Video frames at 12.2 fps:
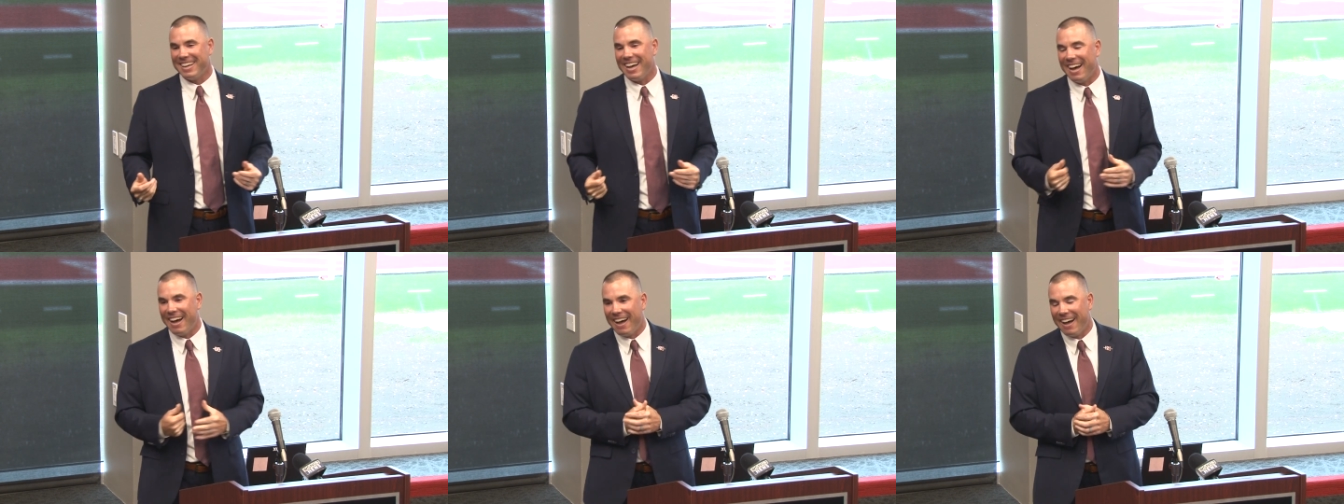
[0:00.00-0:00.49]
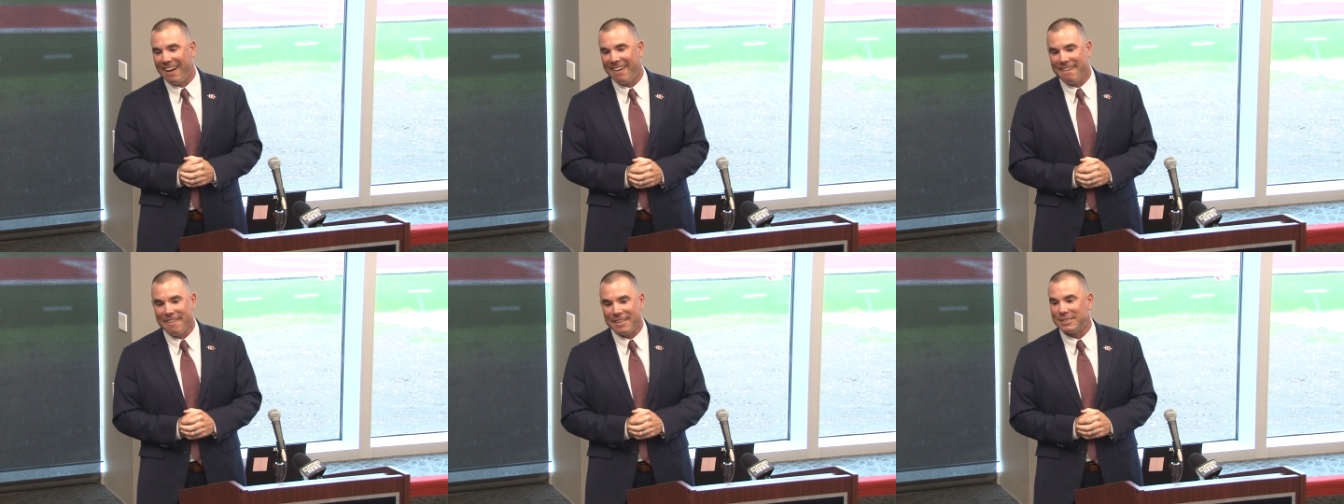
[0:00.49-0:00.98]
Uh,
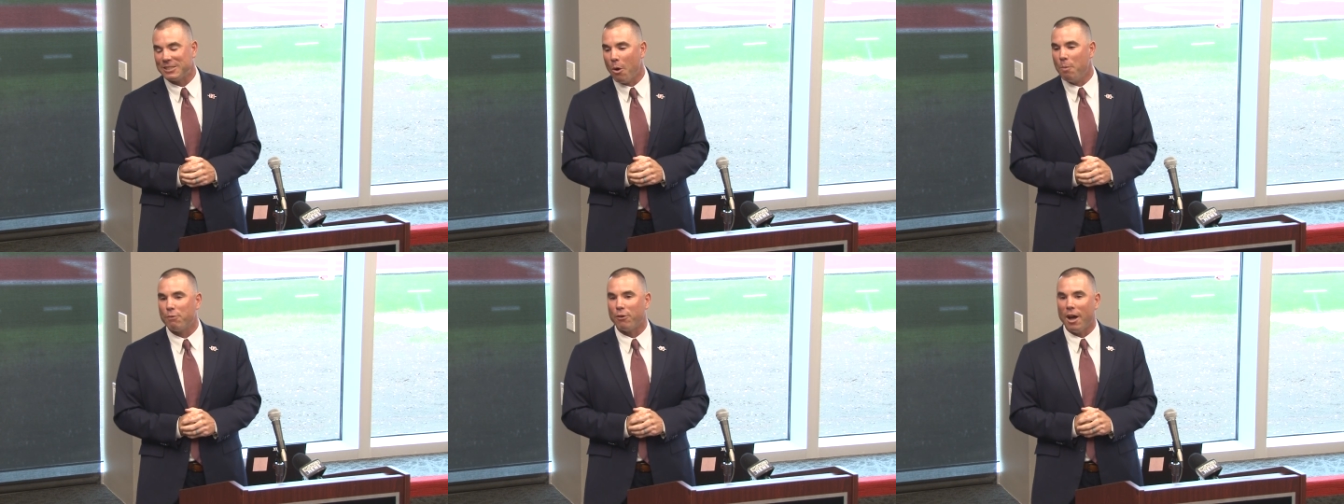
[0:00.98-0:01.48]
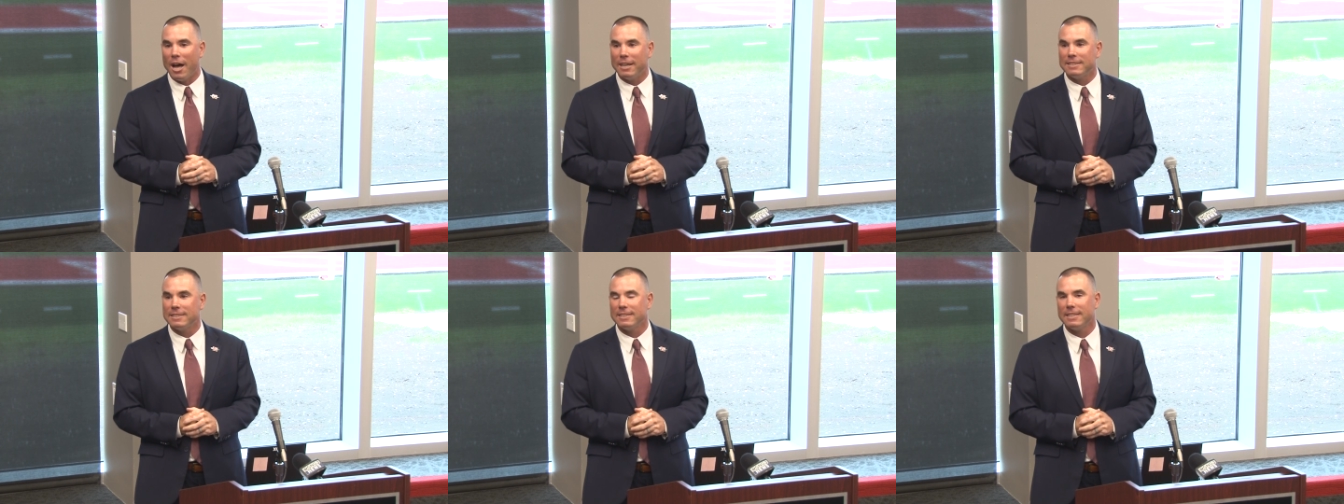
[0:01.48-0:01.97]
this is home for
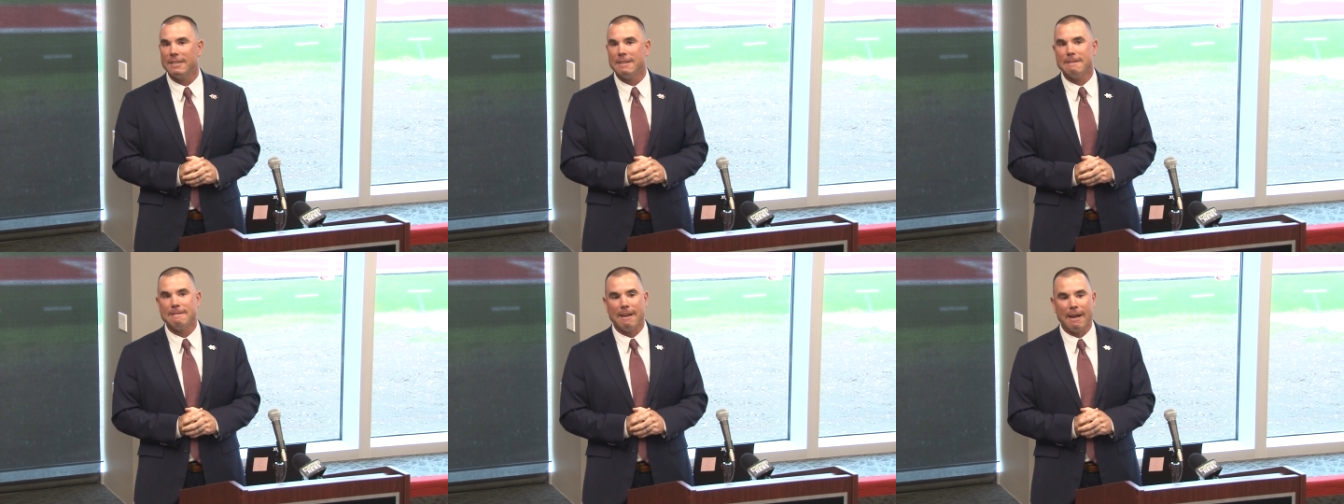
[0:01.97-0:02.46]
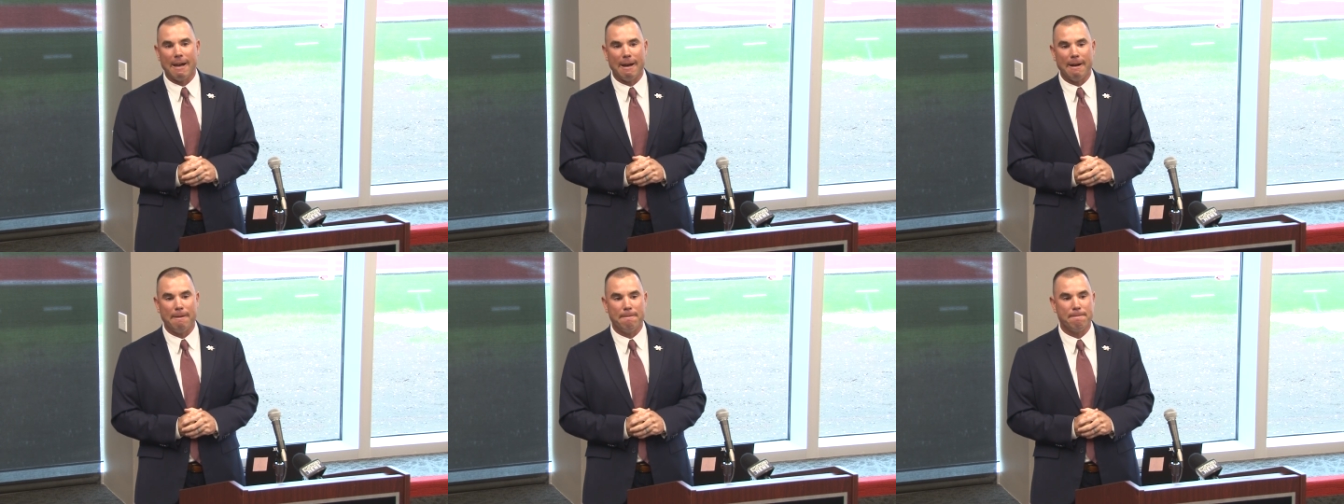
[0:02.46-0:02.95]
us.
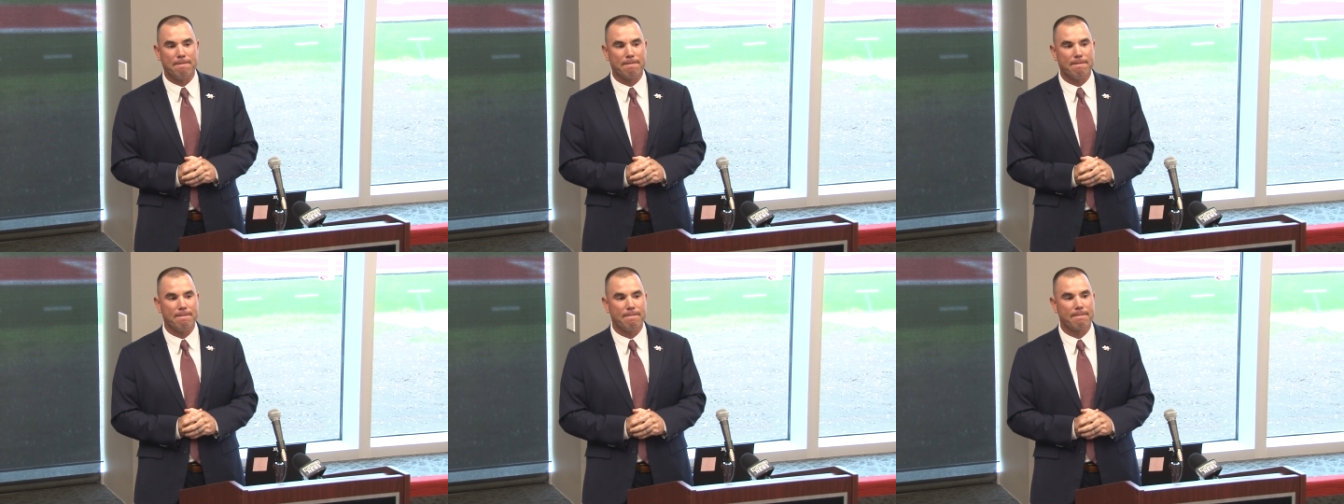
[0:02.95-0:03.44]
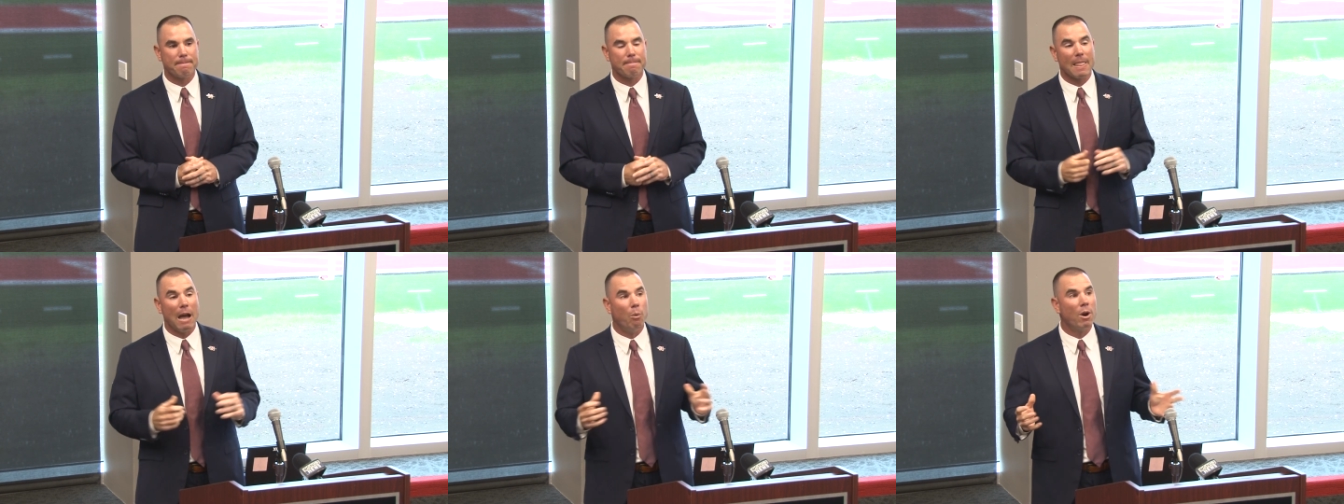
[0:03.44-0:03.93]
Um,
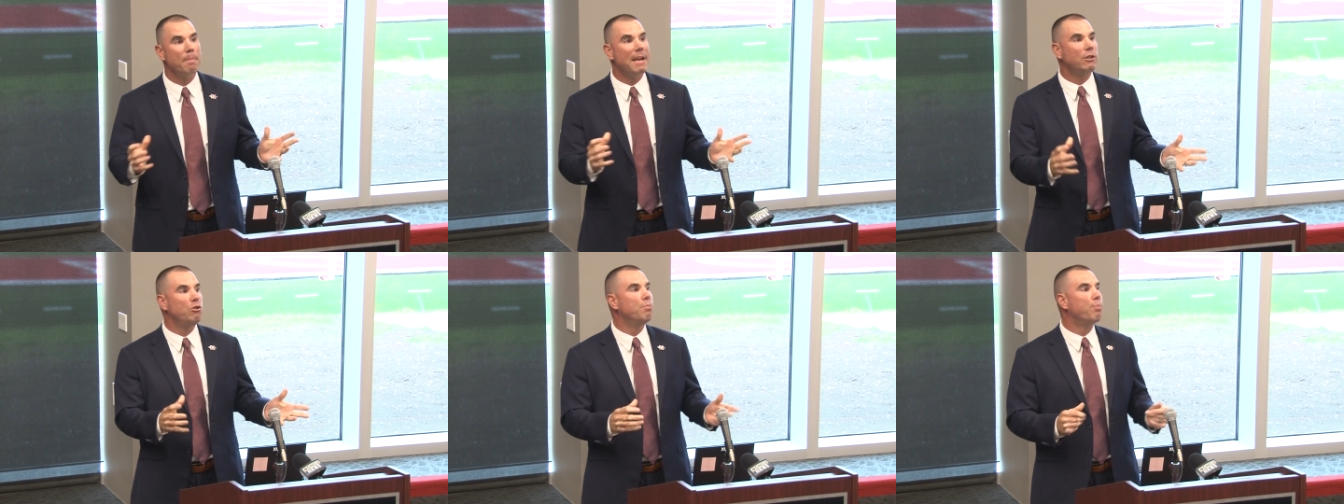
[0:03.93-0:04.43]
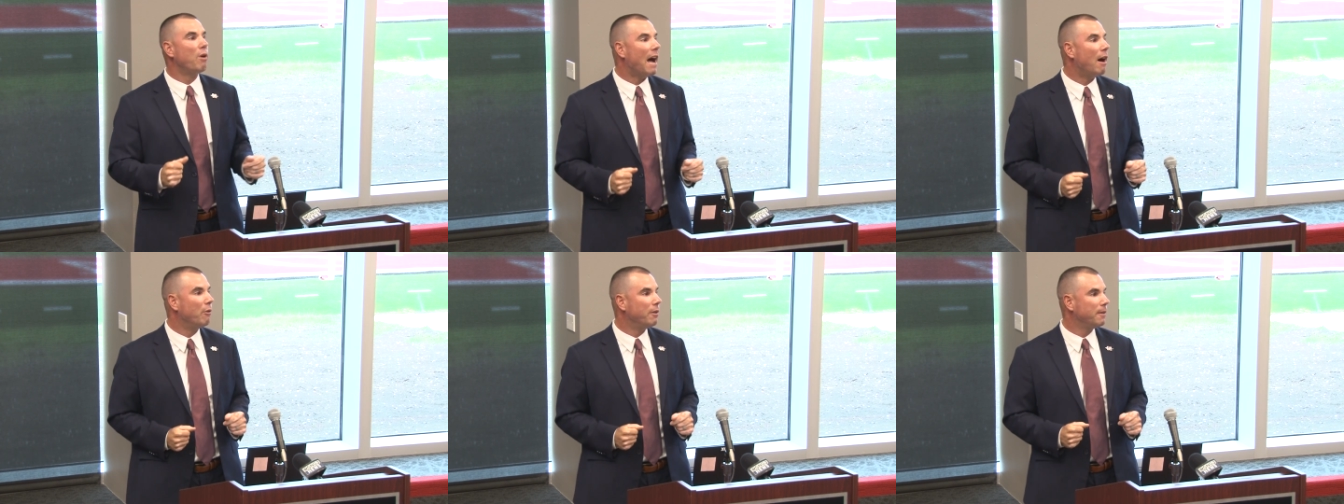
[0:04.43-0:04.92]
I want to make you
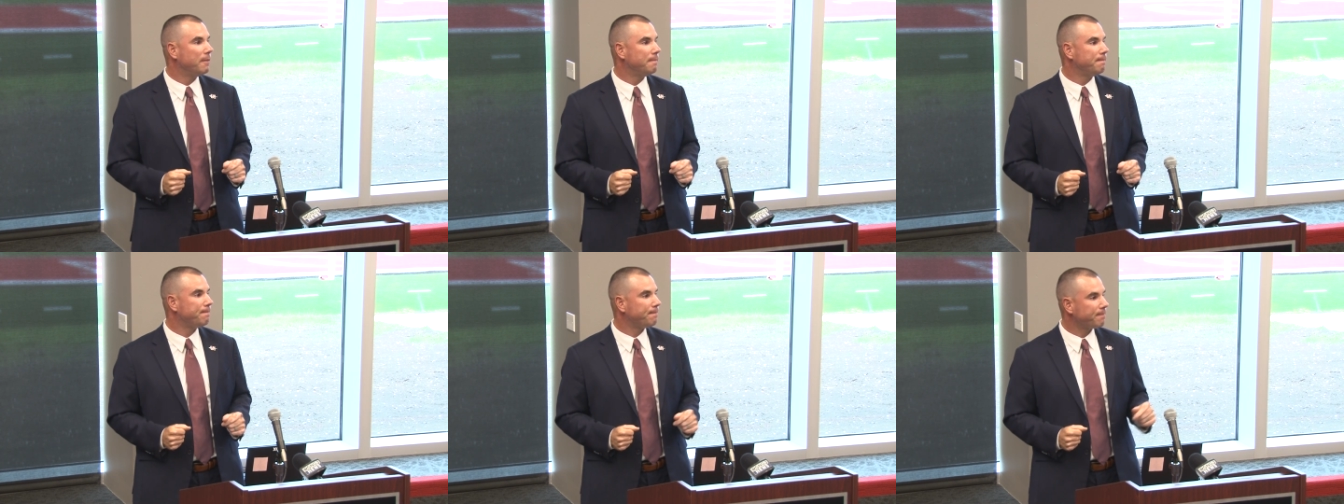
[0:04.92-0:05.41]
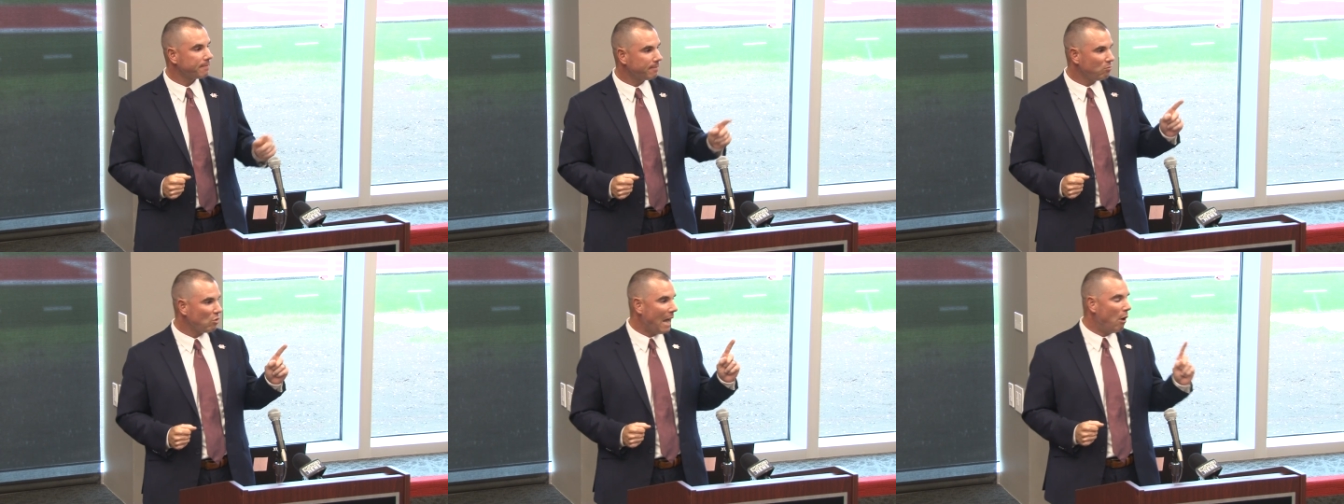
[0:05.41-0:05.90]
proud.
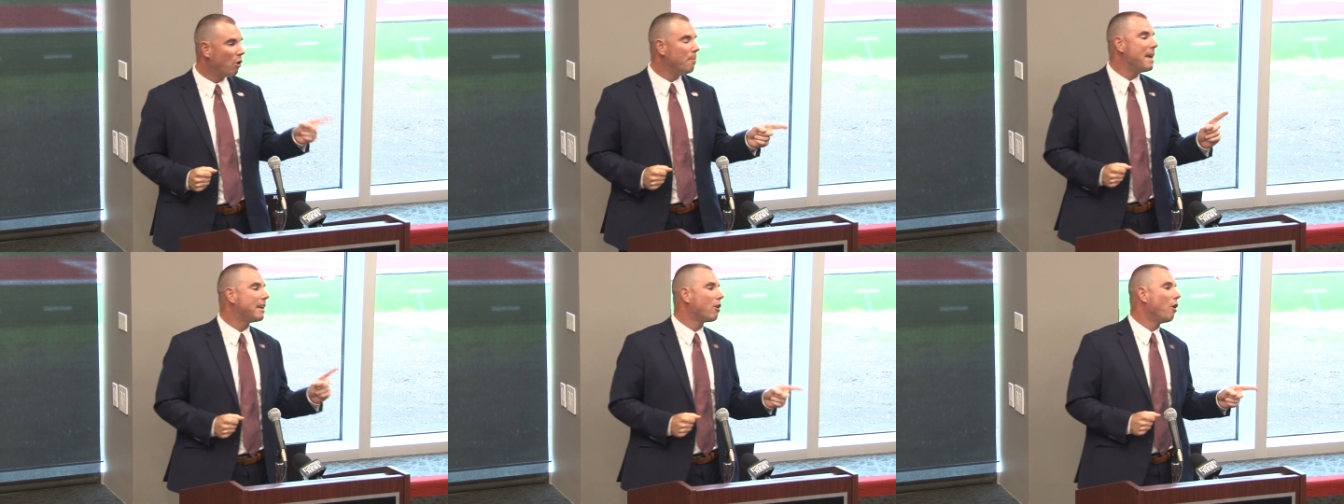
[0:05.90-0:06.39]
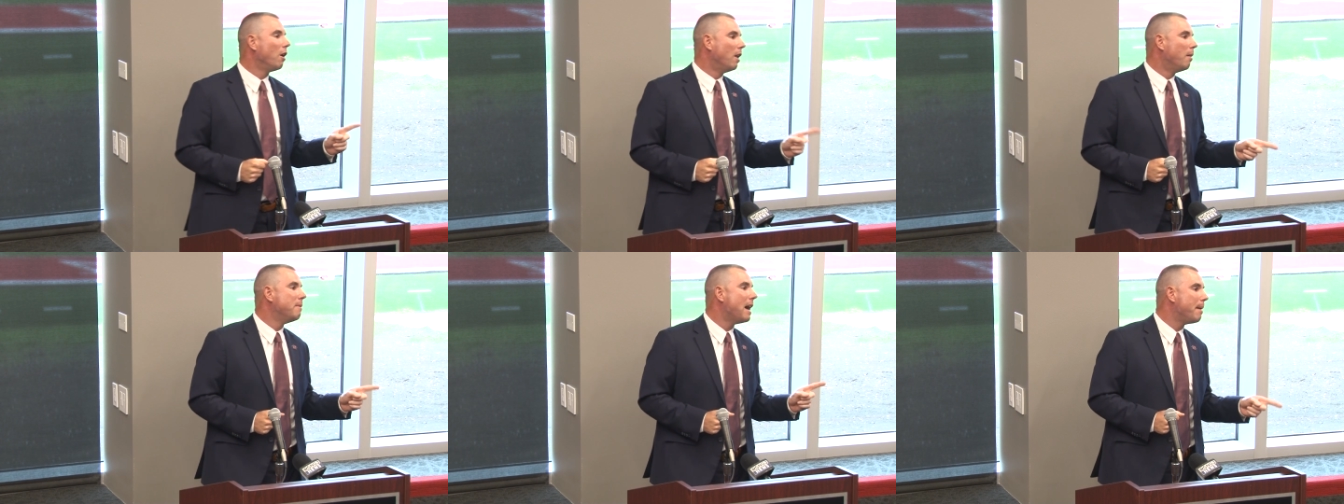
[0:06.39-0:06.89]
I want to make our
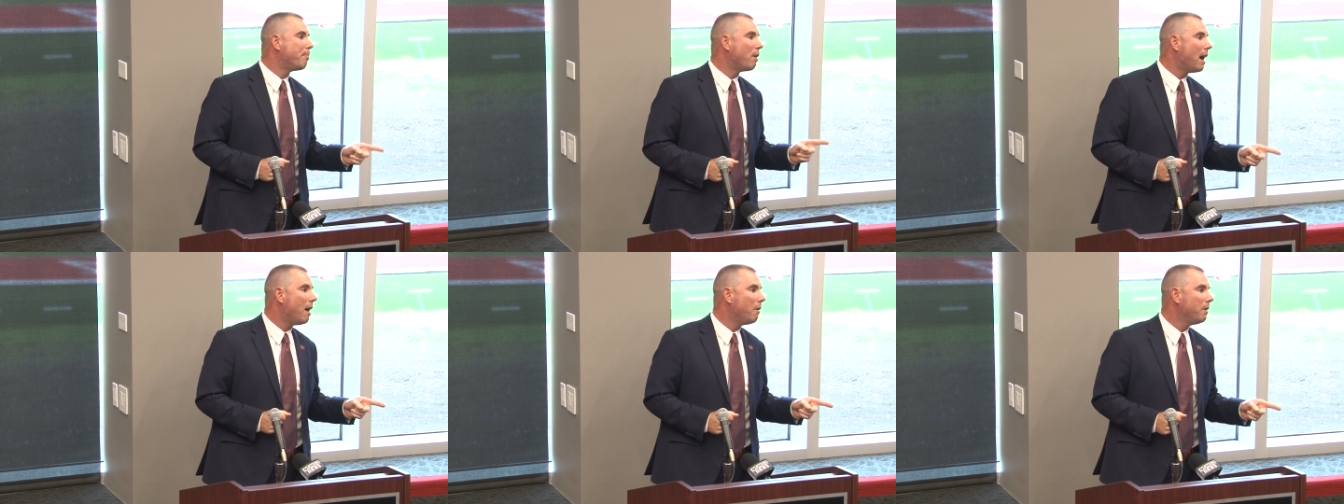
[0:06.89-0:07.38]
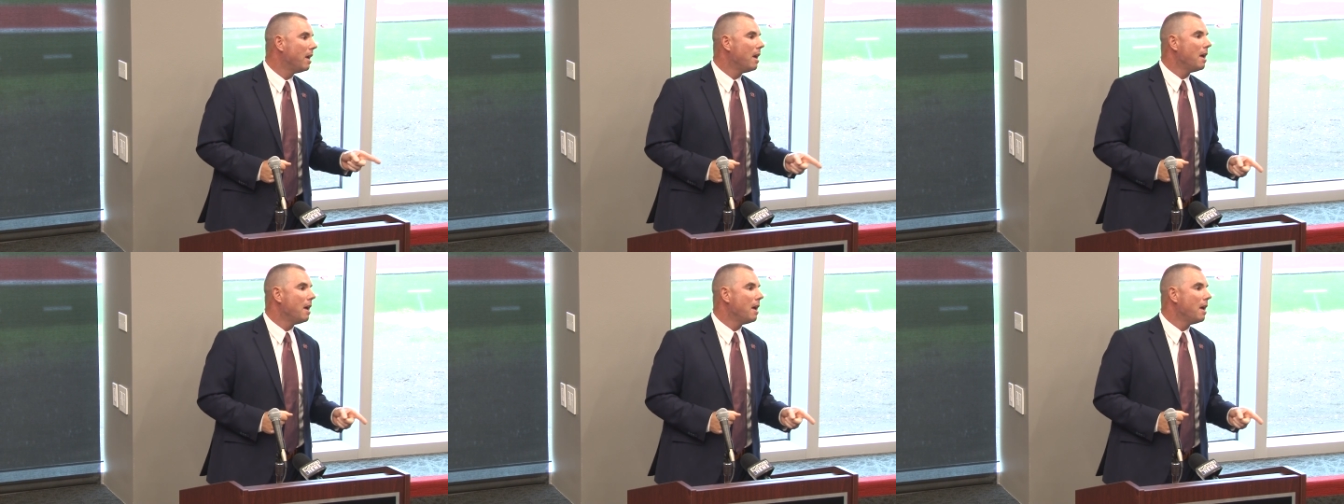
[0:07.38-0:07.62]
alumni proud.